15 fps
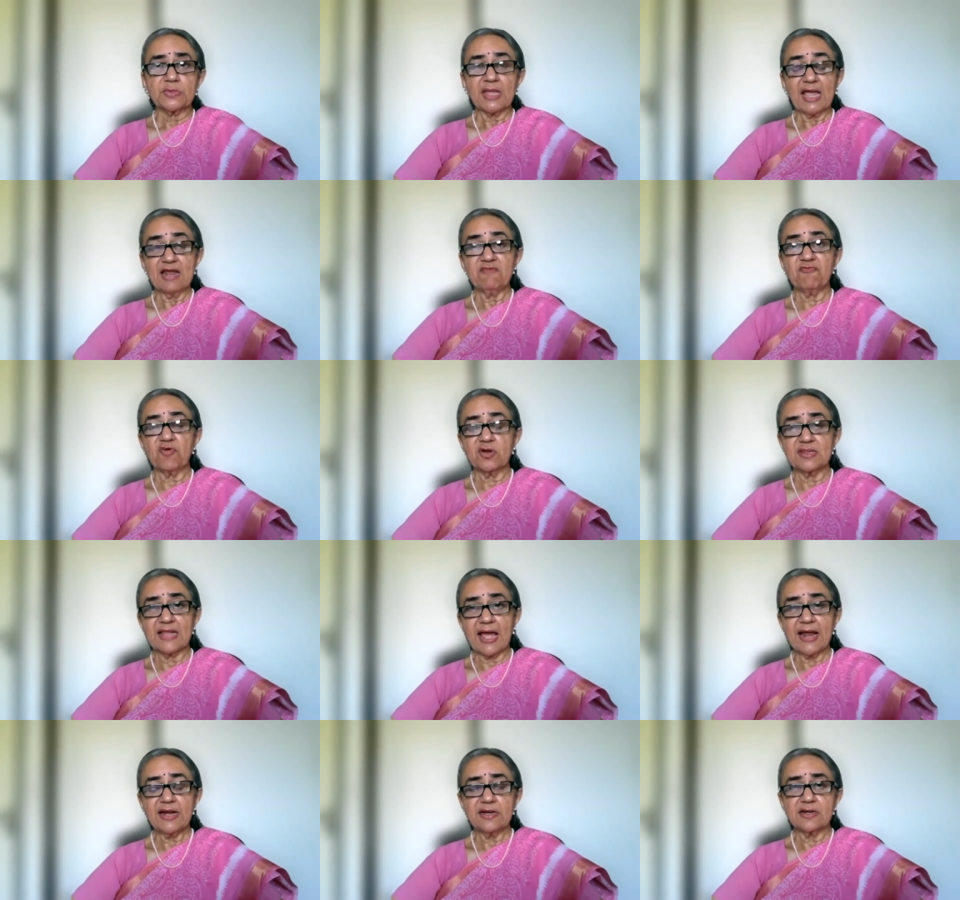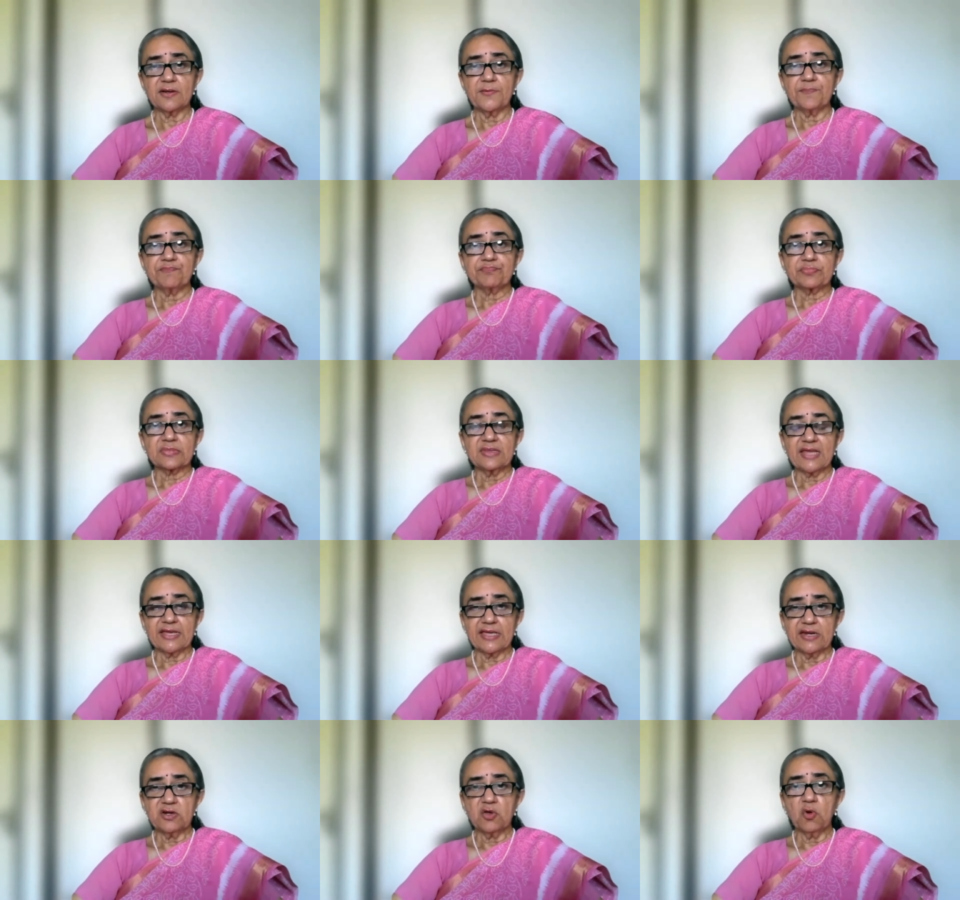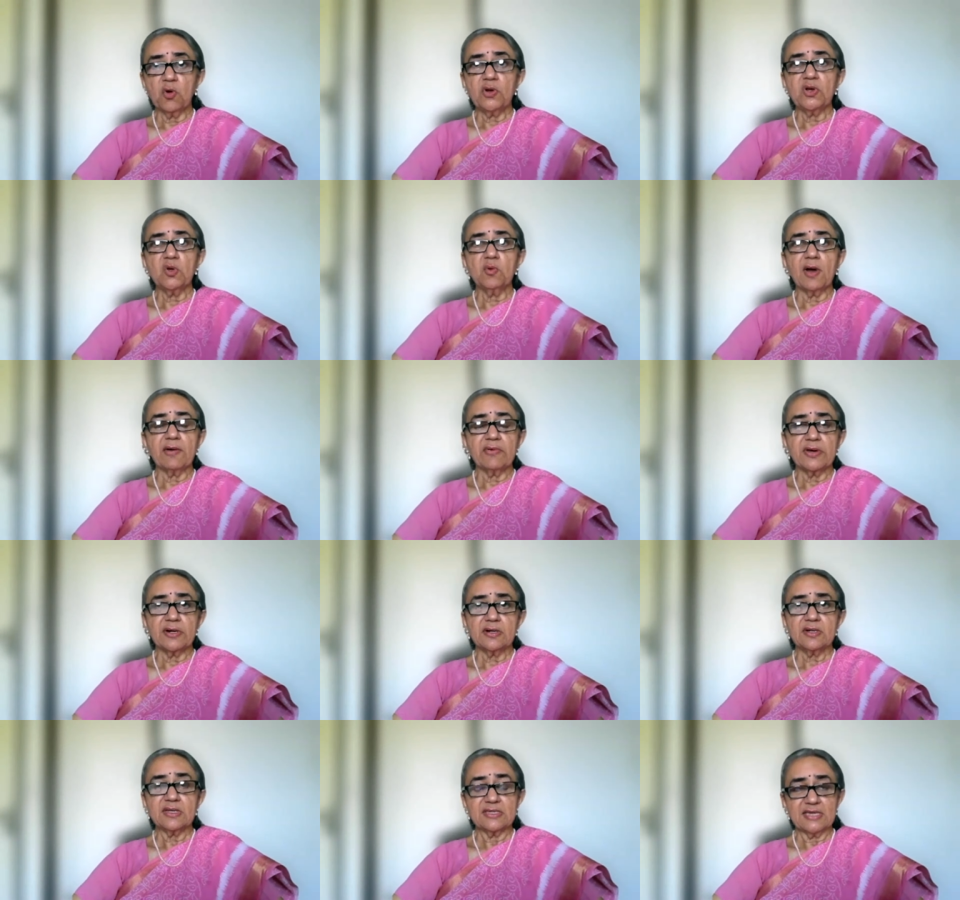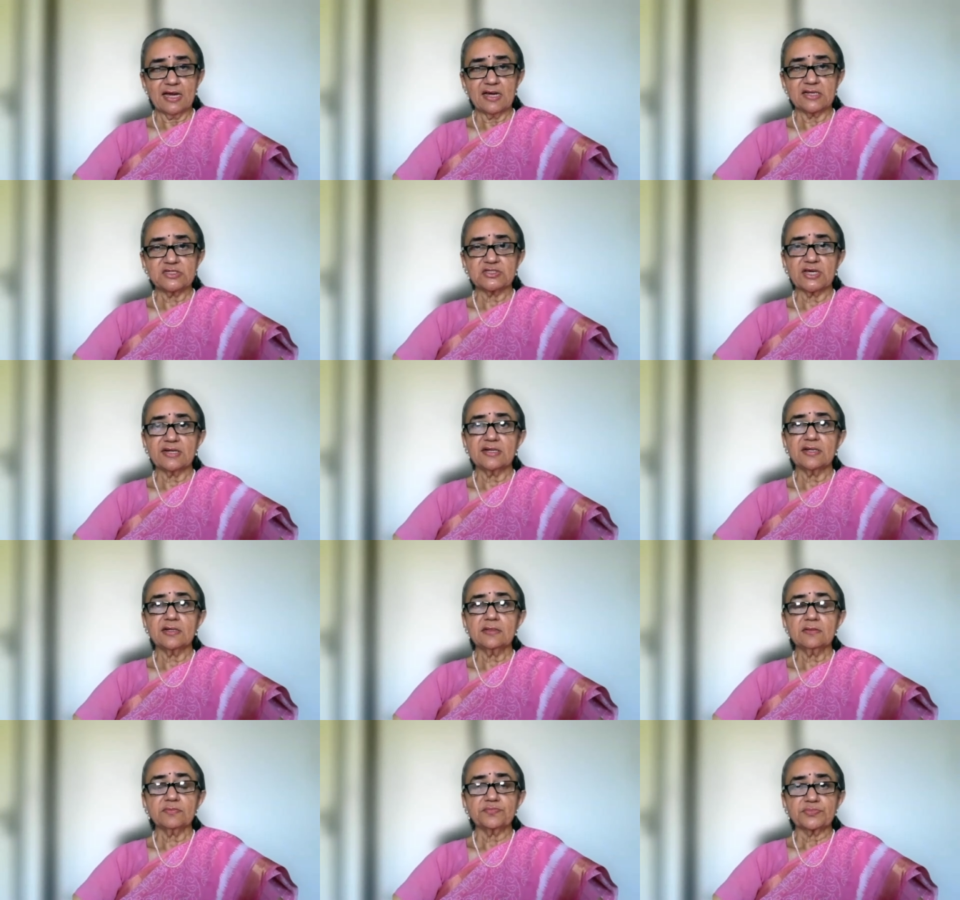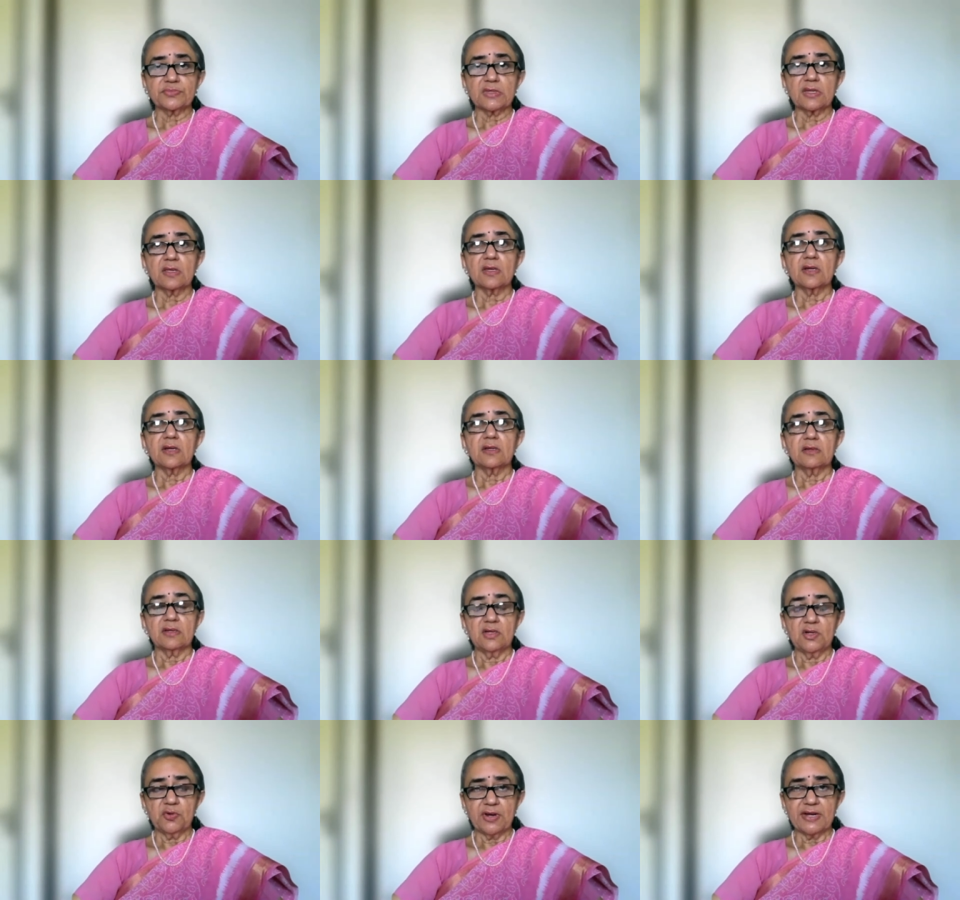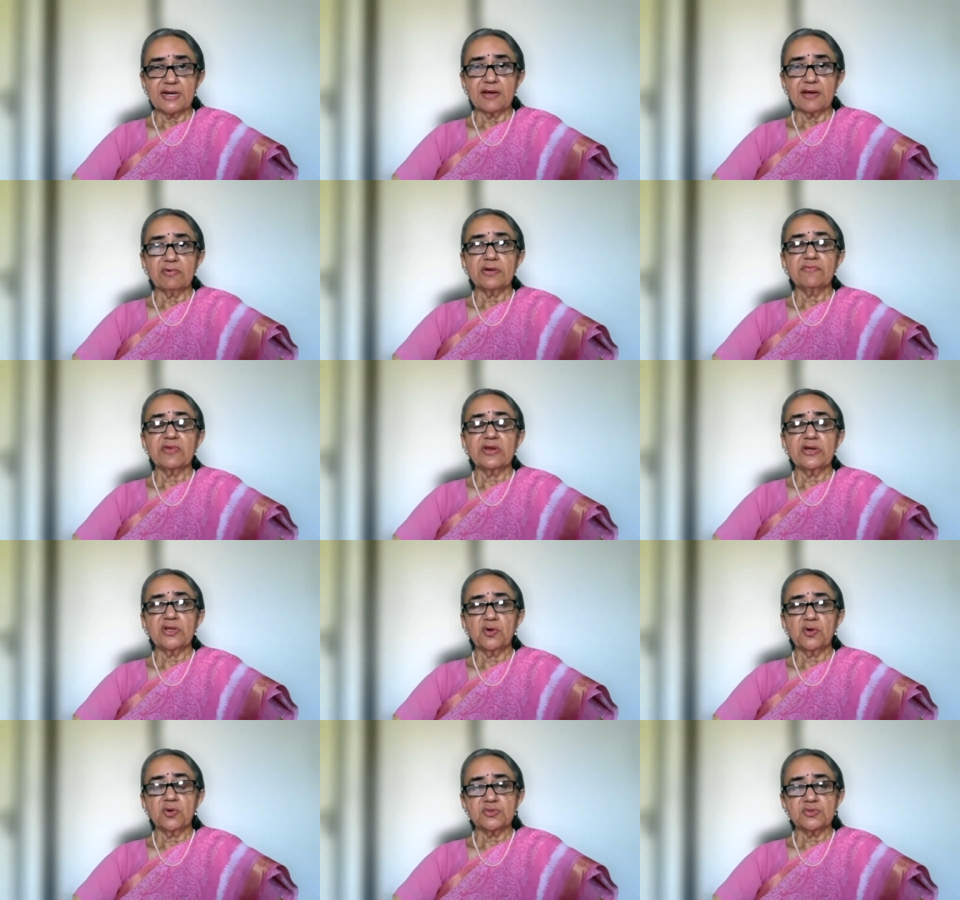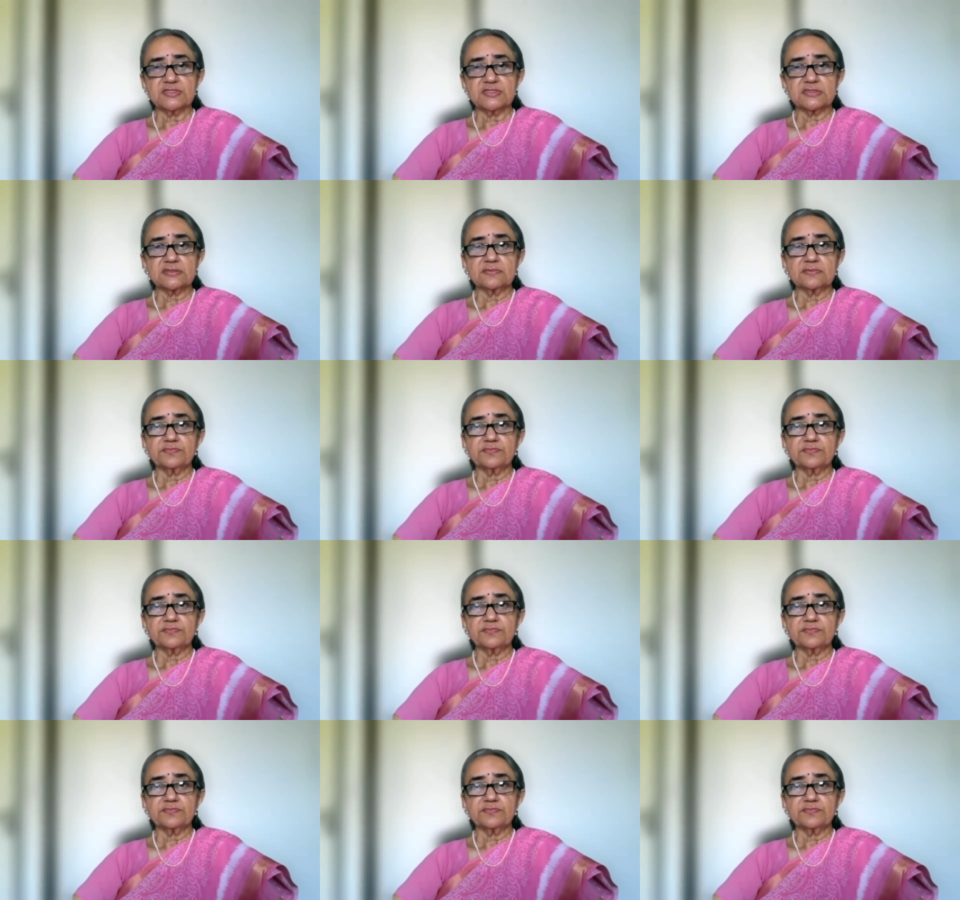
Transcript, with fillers: and for that, they can go to our Yaha channel, look at our videos,